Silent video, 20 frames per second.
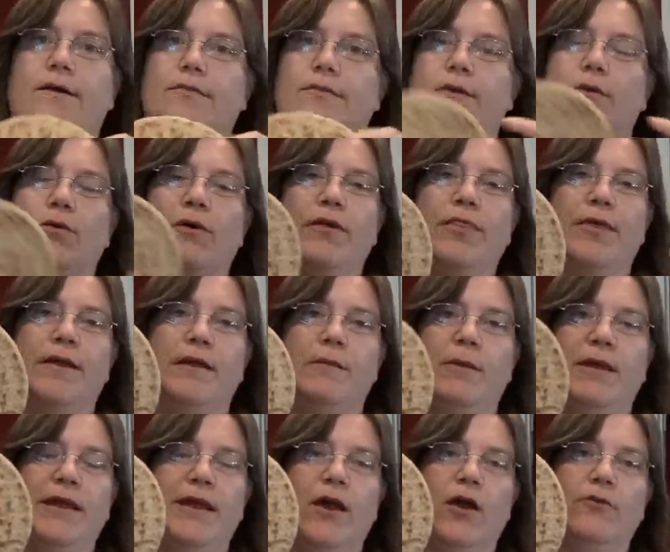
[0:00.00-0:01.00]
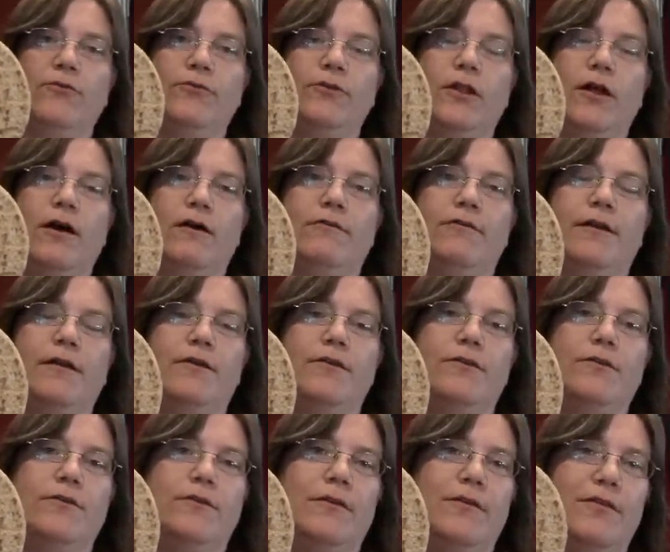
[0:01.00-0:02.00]
the only thing to be careful of
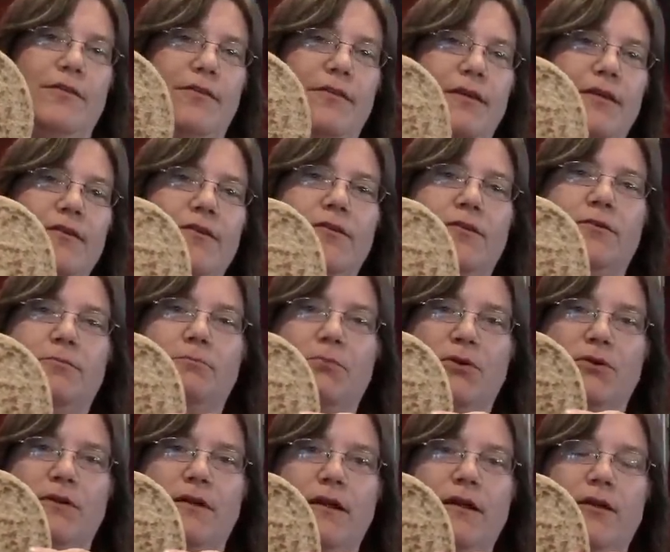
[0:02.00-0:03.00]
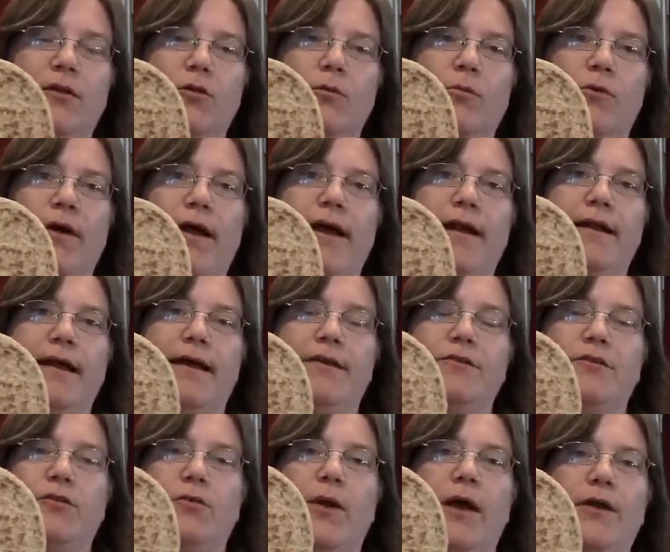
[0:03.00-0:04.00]
is this particular brand
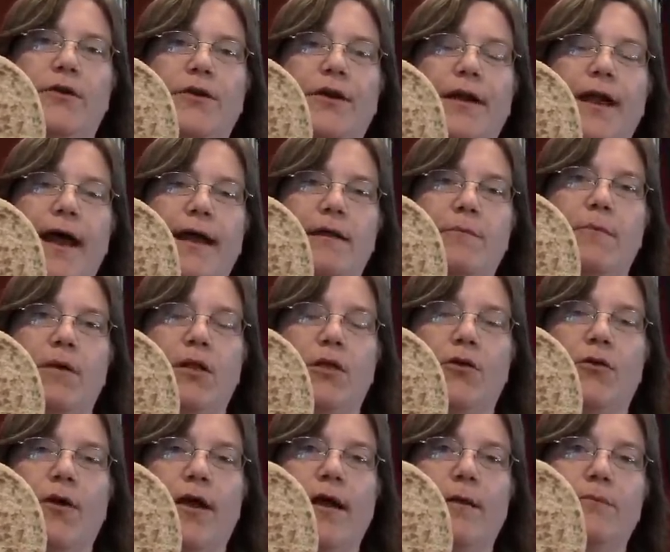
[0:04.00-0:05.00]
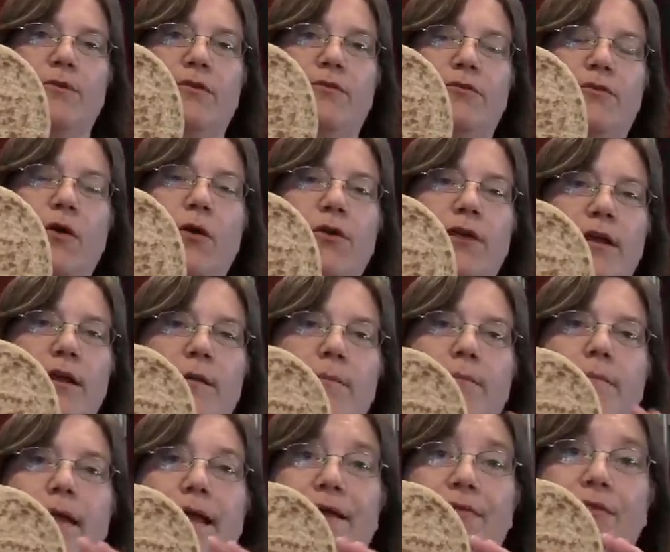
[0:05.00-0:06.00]
has 390 milligrams of
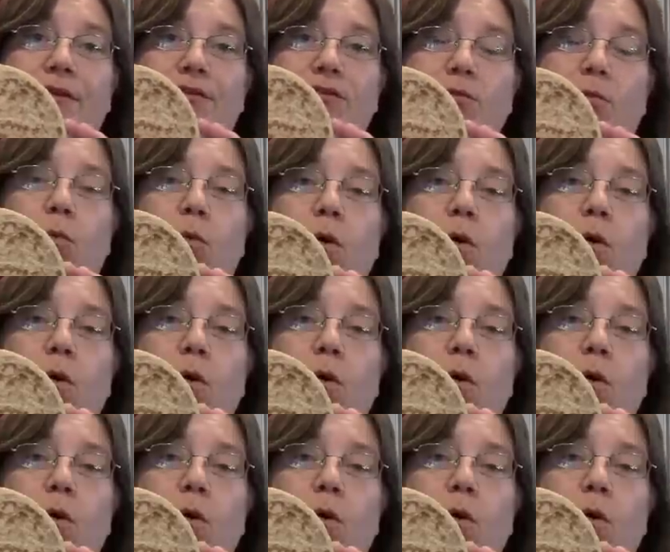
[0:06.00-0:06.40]
sodium in this